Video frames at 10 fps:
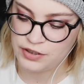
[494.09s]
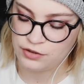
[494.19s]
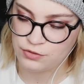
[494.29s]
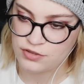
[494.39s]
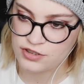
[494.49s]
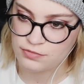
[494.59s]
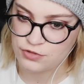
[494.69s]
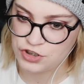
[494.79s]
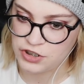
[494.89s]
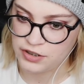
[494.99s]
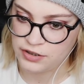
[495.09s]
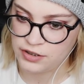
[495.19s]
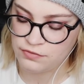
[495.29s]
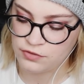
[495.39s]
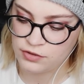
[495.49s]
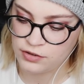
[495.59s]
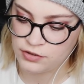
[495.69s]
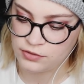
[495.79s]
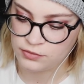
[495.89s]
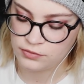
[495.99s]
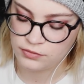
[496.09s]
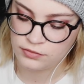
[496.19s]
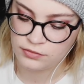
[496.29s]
been through some shit. Leave her alone.